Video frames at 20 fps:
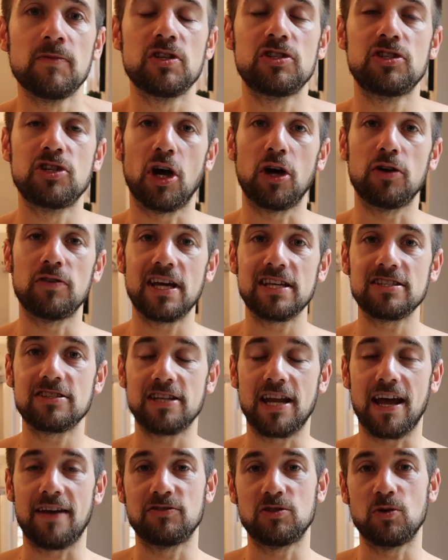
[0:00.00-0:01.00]
So that's
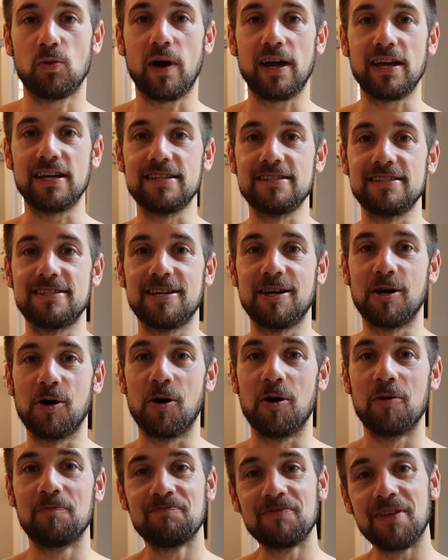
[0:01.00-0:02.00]
gonna have to wait
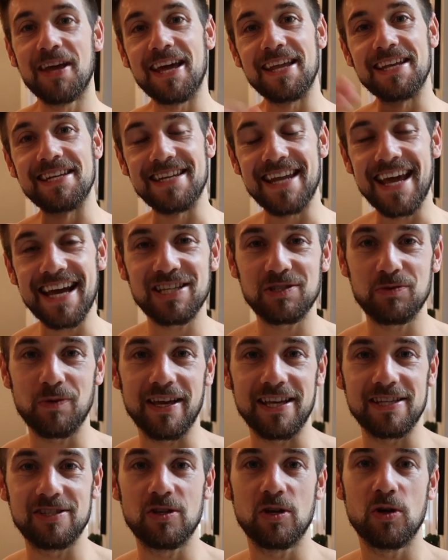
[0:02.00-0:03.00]
until next
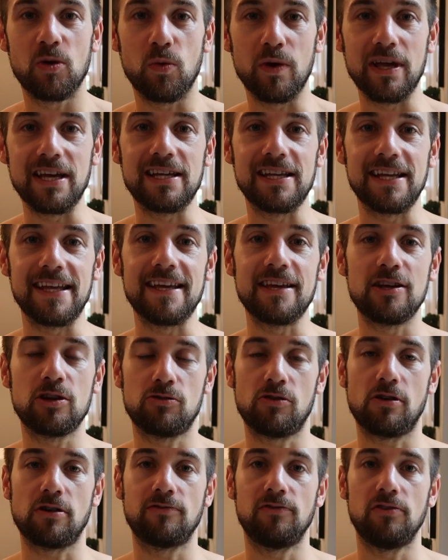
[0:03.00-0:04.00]
week's weekly
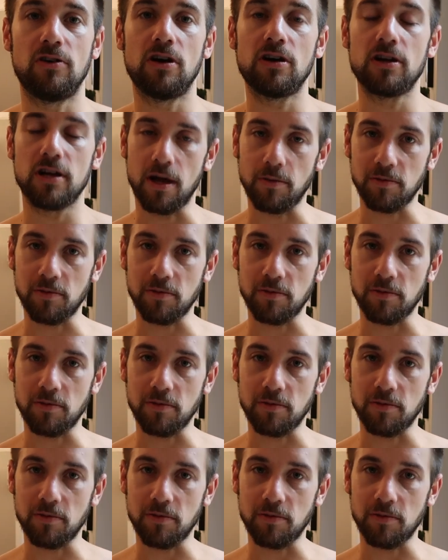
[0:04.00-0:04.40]
crock vlog.